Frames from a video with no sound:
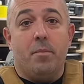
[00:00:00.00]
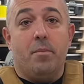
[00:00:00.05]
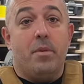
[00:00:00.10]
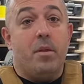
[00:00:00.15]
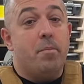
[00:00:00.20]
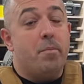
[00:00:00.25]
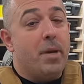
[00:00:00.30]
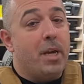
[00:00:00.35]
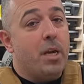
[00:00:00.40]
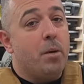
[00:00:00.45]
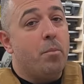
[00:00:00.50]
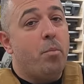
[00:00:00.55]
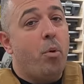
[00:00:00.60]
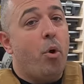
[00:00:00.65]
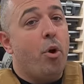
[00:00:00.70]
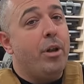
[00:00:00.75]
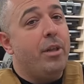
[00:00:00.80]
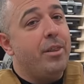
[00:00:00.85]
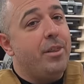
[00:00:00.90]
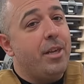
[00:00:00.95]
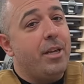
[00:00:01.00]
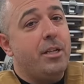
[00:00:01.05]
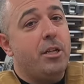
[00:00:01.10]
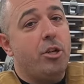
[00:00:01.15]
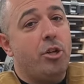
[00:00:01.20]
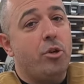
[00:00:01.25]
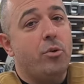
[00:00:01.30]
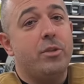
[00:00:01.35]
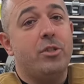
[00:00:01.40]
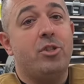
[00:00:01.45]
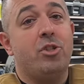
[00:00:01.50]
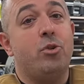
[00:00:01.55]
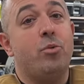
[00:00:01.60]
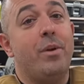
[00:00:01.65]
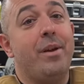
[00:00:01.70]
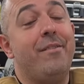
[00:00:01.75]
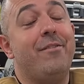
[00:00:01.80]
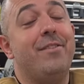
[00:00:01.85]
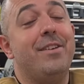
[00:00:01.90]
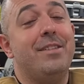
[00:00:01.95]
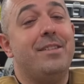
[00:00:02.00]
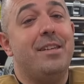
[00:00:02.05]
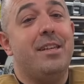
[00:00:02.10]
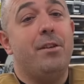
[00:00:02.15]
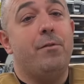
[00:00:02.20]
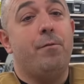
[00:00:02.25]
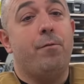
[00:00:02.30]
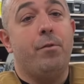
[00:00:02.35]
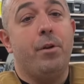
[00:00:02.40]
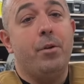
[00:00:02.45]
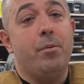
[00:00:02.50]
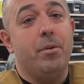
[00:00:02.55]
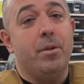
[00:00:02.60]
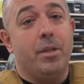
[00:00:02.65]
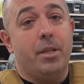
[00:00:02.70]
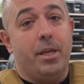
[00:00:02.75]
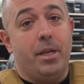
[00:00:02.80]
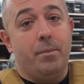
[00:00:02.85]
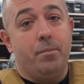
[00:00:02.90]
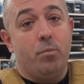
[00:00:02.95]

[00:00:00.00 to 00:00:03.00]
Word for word: The big important thing to do is to revisit it frequently.